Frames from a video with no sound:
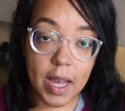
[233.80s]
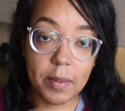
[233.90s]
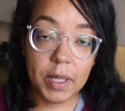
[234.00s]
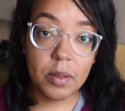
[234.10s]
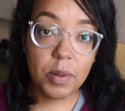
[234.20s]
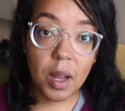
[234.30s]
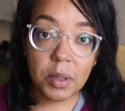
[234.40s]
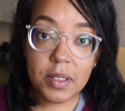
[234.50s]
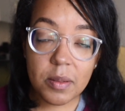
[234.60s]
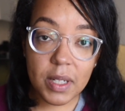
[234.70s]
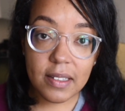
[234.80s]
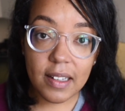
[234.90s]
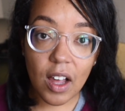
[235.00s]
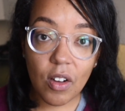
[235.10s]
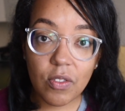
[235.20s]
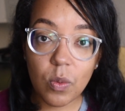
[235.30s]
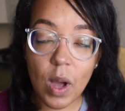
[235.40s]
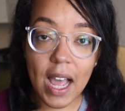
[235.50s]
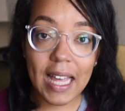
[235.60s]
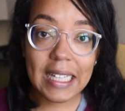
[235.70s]
I made the promise to myself,
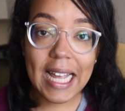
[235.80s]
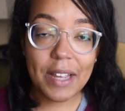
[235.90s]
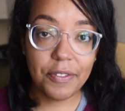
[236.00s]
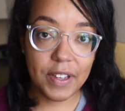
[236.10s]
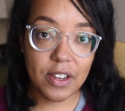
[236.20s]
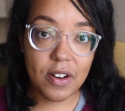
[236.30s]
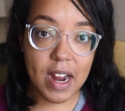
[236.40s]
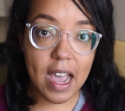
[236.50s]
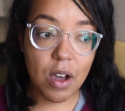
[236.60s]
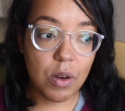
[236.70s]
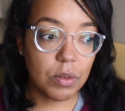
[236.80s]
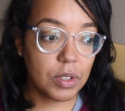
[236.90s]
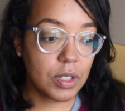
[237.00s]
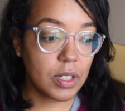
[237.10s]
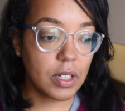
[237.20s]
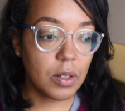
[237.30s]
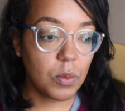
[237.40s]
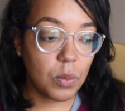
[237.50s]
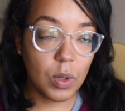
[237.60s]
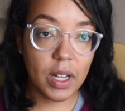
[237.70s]
while I figure out
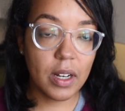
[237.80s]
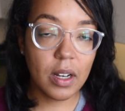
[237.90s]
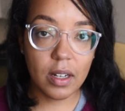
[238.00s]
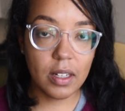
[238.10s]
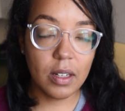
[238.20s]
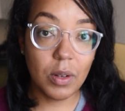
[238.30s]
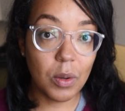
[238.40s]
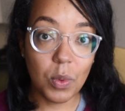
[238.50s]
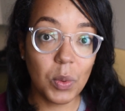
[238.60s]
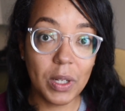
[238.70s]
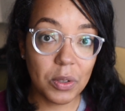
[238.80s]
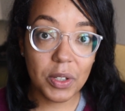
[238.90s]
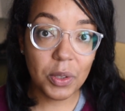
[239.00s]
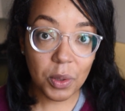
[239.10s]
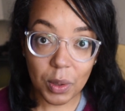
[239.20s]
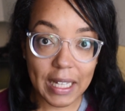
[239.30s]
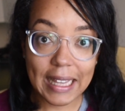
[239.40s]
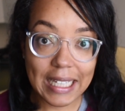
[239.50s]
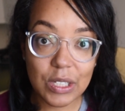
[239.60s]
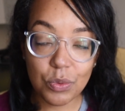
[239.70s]
what do we want to do
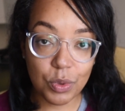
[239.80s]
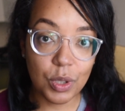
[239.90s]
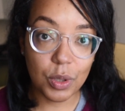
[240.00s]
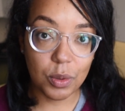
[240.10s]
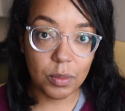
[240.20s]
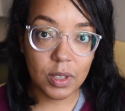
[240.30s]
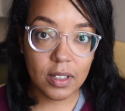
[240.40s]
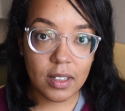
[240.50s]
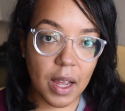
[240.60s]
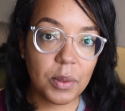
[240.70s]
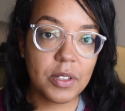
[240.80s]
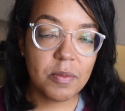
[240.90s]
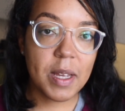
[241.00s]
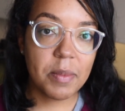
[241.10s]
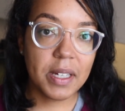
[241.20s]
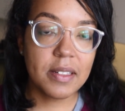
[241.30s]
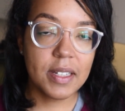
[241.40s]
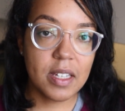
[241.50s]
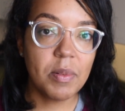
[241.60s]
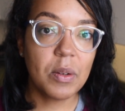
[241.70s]
in this room, I would do my best
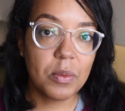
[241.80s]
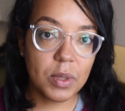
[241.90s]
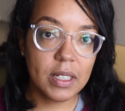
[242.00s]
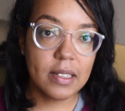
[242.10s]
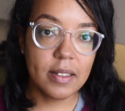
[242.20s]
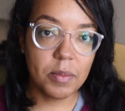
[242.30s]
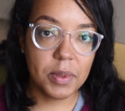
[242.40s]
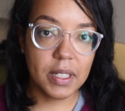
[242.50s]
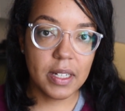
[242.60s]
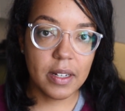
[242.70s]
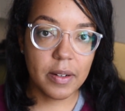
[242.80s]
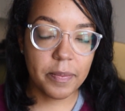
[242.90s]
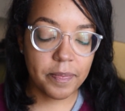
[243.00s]
to keep it really simple in here.